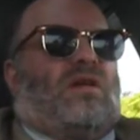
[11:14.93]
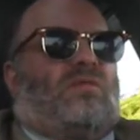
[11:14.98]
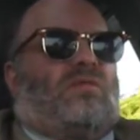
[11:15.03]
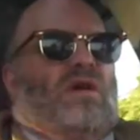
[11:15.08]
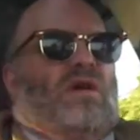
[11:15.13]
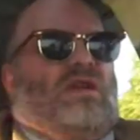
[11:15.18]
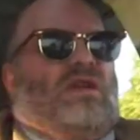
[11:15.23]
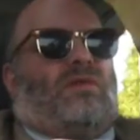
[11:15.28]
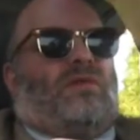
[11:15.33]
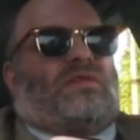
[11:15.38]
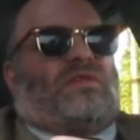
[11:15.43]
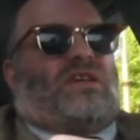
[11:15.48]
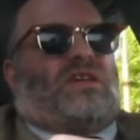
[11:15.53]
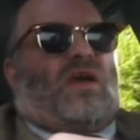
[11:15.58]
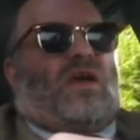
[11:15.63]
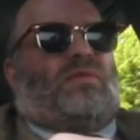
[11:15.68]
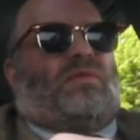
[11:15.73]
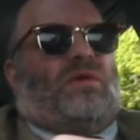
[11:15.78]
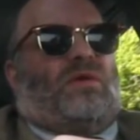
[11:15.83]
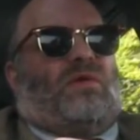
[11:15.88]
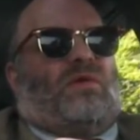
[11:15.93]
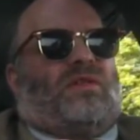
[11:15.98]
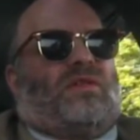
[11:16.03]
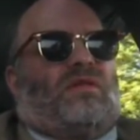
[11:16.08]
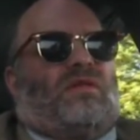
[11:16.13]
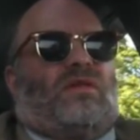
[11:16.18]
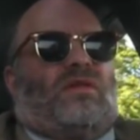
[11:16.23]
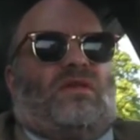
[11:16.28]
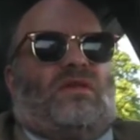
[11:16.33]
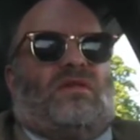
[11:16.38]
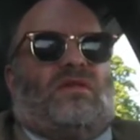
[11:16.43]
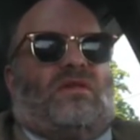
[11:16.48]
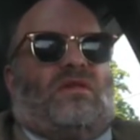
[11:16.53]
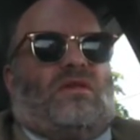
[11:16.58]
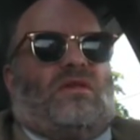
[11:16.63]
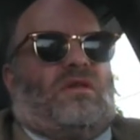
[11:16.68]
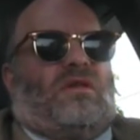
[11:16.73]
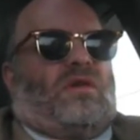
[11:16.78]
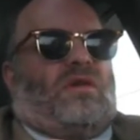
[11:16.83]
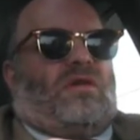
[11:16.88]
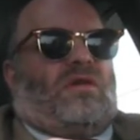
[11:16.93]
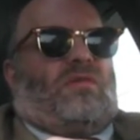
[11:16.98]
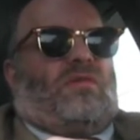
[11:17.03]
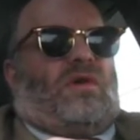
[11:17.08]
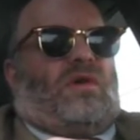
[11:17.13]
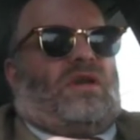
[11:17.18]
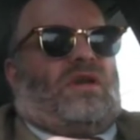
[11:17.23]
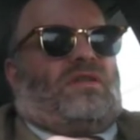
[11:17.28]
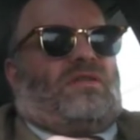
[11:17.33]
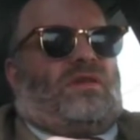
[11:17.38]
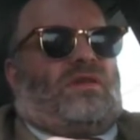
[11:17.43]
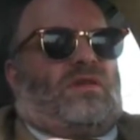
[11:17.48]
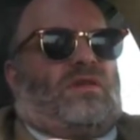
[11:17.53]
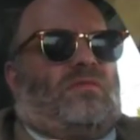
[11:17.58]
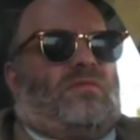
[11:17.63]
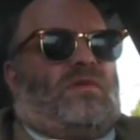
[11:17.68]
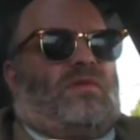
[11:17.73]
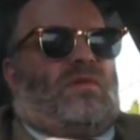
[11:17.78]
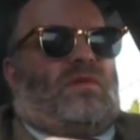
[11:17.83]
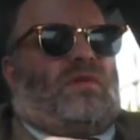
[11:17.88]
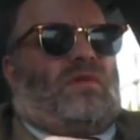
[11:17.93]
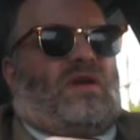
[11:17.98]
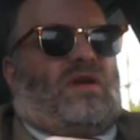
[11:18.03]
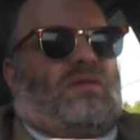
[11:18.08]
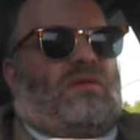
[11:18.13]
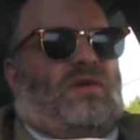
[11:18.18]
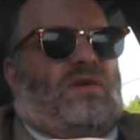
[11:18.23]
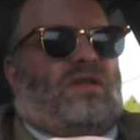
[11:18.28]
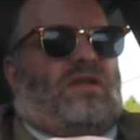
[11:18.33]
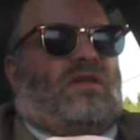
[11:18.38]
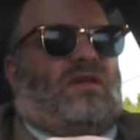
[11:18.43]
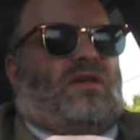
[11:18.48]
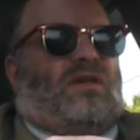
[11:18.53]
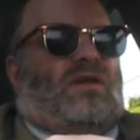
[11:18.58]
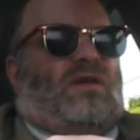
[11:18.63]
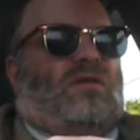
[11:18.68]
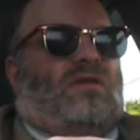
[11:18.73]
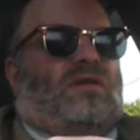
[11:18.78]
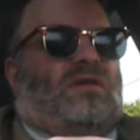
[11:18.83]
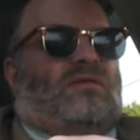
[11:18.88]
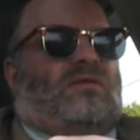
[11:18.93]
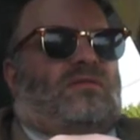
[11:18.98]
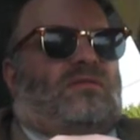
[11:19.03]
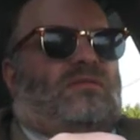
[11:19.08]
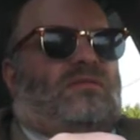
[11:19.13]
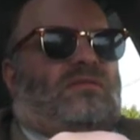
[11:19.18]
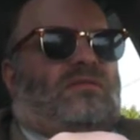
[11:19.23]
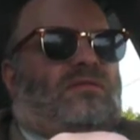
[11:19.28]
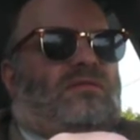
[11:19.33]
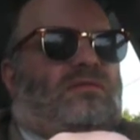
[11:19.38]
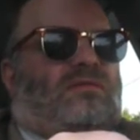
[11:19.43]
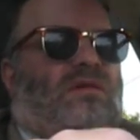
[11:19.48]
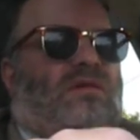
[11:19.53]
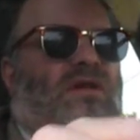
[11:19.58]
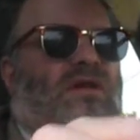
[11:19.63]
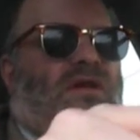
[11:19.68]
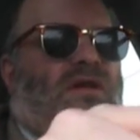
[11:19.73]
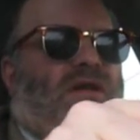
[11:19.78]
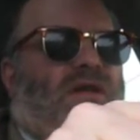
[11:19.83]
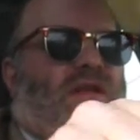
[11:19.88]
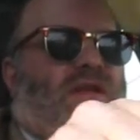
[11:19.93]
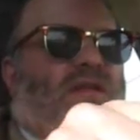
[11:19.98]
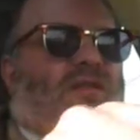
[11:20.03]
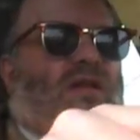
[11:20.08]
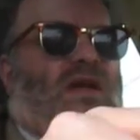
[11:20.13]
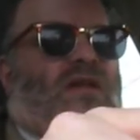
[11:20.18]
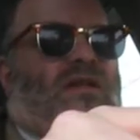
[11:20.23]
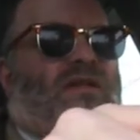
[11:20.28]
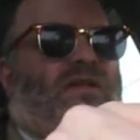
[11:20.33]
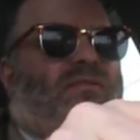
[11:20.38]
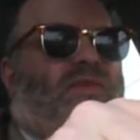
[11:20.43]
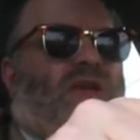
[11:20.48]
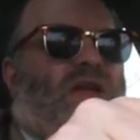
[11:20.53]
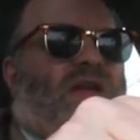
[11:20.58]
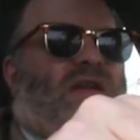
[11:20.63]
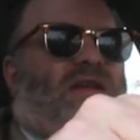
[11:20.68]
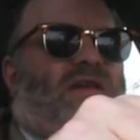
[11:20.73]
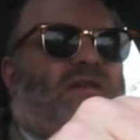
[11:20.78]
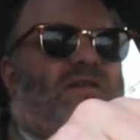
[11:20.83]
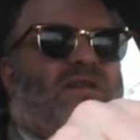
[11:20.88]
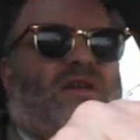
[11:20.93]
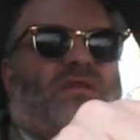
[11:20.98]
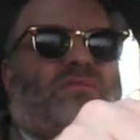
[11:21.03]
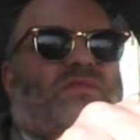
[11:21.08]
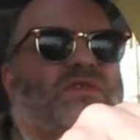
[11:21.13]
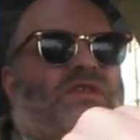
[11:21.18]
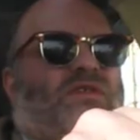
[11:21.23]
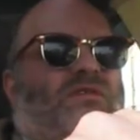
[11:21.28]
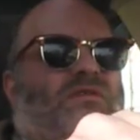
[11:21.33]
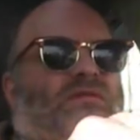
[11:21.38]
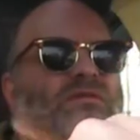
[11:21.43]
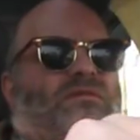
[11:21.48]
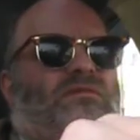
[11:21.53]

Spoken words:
But he was happy with where I took him or where he wanted to go, and he gladly paid and tipped, and